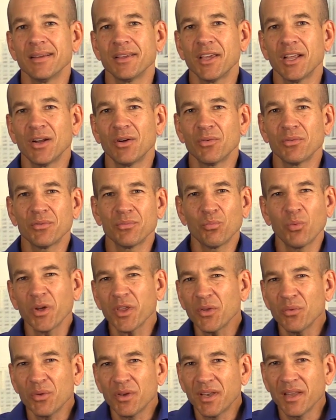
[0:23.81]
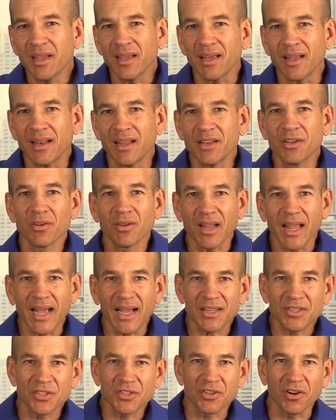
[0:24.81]
you know what you did in your
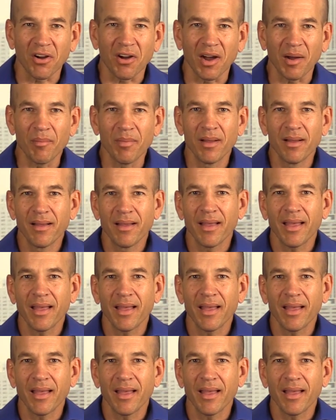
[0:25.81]
last job